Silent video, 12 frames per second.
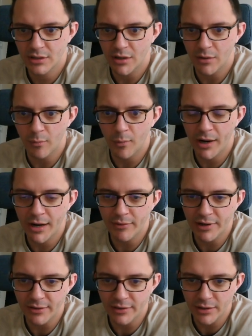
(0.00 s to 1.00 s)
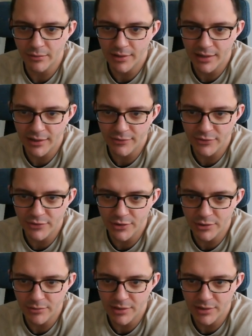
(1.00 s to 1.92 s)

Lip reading: A wiring that you're allowed to do